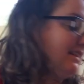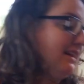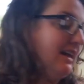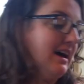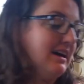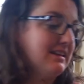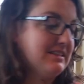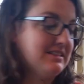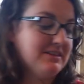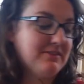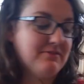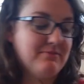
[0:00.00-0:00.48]

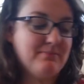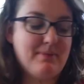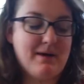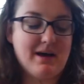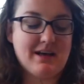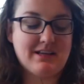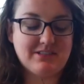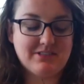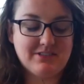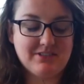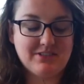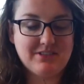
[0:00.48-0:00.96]
Lots of
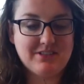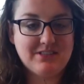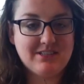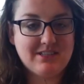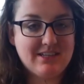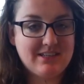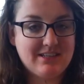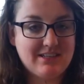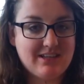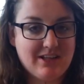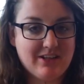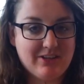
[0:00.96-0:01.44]

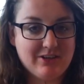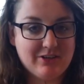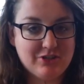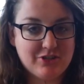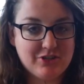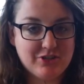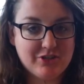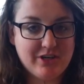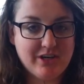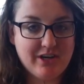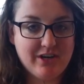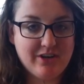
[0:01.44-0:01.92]
puzzles at
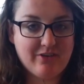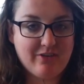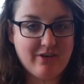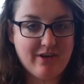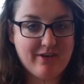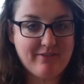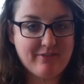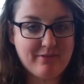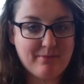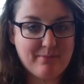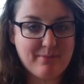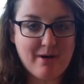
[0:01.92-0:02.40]
Dollar Tree,
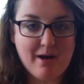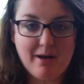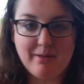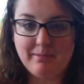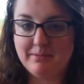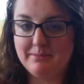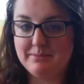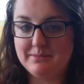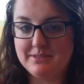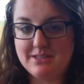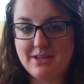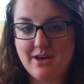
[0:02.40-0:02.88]
great for
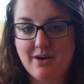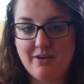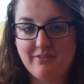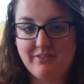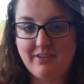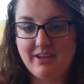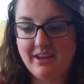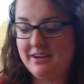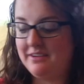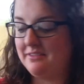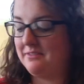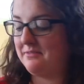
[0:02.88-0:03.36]
problem
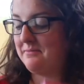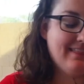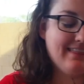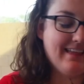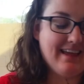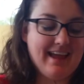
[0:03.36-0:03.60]
solving.